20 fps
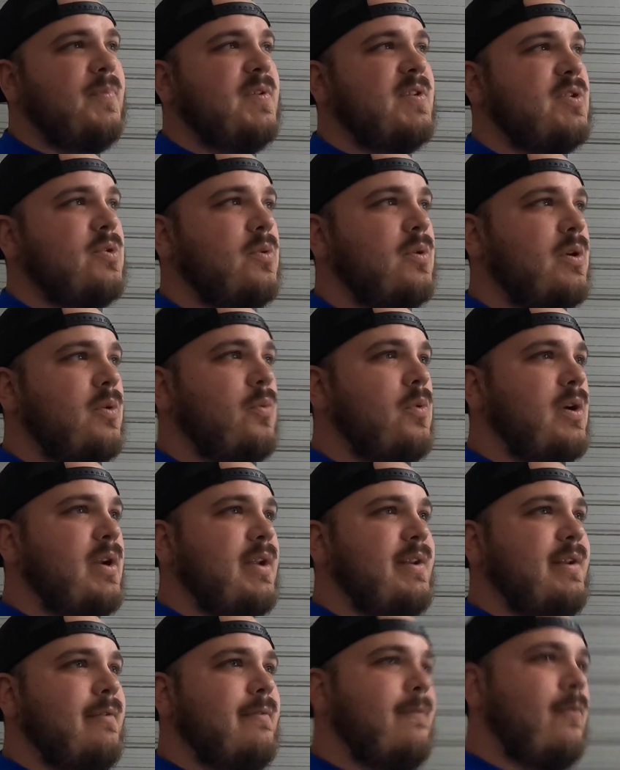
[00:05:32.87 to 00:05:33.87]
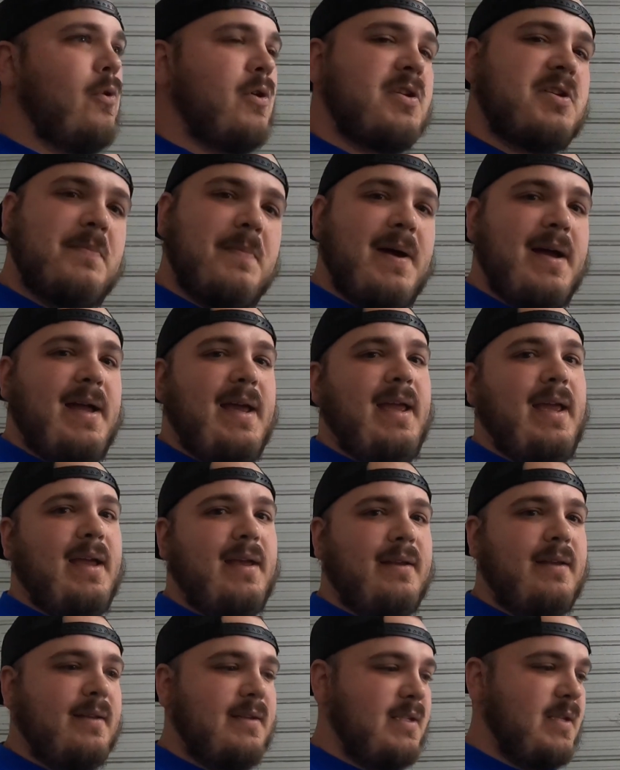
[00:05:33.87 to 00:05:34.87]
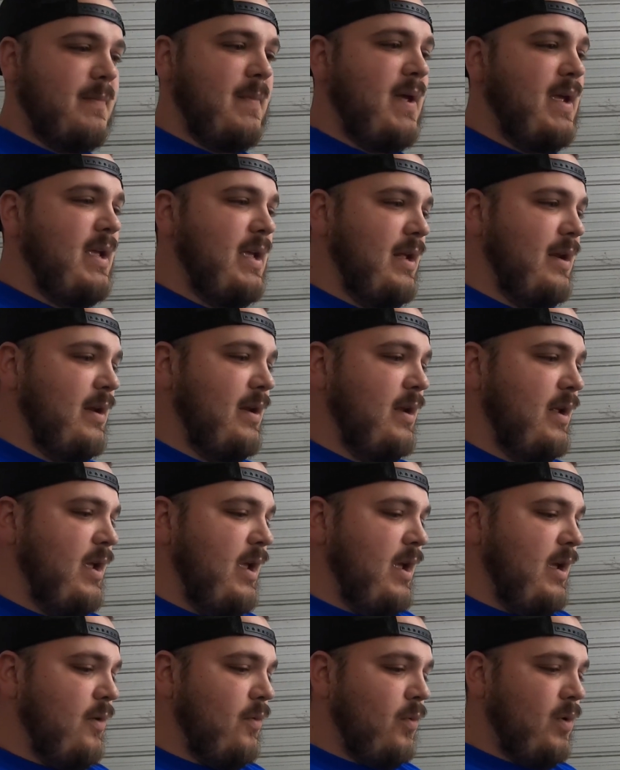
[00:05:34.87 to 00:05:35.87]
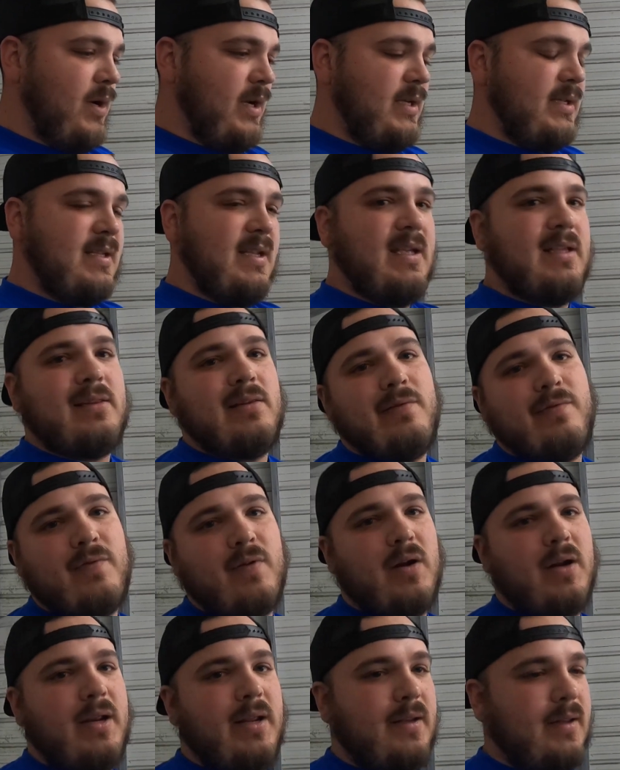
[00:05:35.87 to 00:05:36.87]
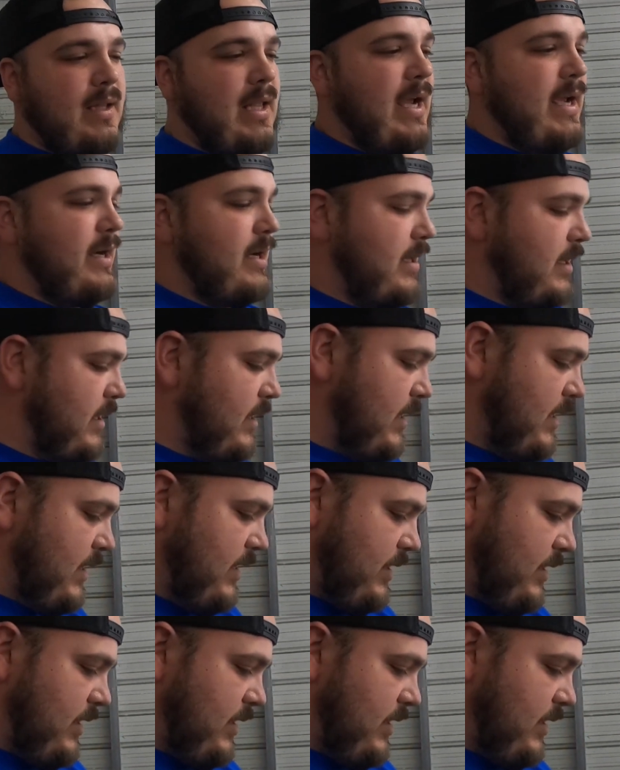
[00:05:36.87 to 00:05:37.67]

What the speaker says: sort of wanted to force my hand into wanting to get the front end lighter.